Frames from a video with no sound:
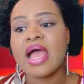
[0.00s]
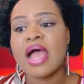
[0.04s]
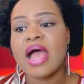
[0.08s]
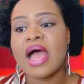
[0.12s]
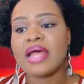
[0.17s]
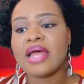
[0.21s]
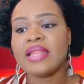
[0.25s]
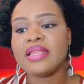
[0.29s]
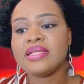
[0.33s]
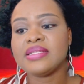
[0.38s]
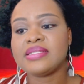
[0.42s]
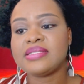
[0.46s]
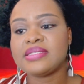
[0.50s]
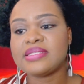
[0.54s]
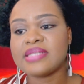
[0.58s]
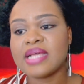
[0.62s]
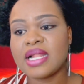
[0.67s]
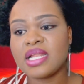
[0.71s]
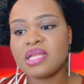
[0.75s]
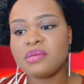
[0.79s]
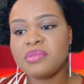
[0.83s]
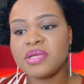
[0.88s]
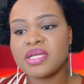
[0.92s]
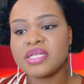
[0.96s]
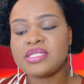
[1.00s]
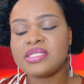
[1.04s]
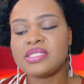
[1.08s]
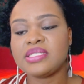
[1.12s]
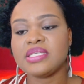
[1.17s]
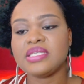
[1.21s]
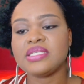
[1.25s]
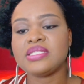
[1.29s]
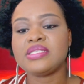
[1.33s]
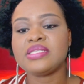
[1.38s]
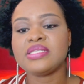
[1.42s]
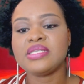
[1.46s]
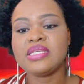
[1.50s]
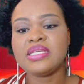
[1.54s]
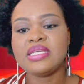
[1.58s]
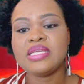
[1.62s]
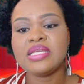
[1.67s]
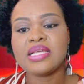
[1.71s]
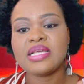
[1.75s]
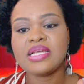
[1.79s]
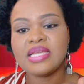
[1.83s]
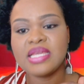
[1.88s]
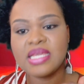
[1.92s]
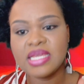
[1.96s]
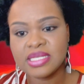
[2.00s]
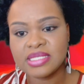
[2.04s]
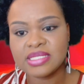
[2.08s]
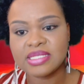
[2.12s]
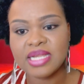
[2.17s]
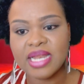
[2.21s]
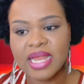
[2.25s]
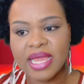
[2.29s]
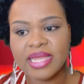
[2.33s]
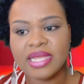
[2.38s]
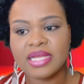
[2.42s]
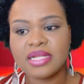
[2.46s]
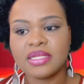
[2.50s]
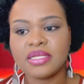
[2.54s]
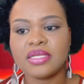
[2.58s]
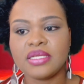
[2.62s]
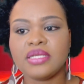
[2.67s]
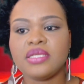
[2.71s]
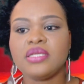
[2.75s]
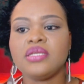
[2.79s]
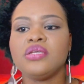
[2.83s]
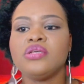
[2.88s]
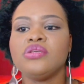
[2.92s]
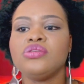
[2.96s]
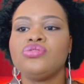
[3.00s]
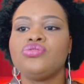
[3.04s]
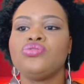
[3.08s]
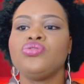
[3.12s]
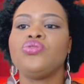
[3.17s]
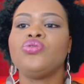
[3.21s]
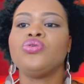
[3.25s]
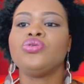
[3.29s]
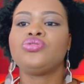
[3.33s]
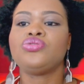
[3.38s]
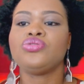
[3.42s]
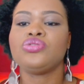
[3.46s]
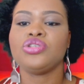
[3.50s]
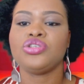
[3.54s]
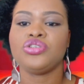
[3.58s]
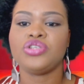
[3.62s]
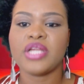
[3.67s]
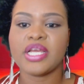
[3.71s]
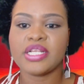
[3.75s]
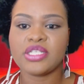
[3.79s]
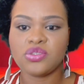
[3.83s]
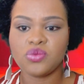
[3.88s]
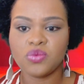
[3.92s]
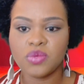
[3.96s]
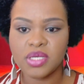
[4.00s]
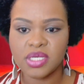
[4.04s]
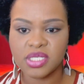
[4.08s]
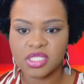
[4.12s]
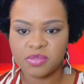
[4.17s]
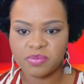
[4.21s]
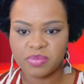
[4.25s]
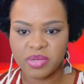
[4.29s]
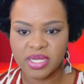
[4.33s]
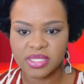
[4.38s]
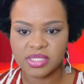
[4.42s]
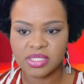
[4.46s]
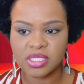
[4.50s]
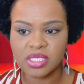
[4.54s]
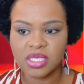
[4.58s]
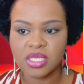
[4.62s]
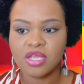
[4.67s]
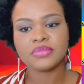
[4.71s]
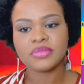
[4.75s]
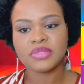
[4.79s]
and the Salibia seat is likely to go to the United Workers' Party,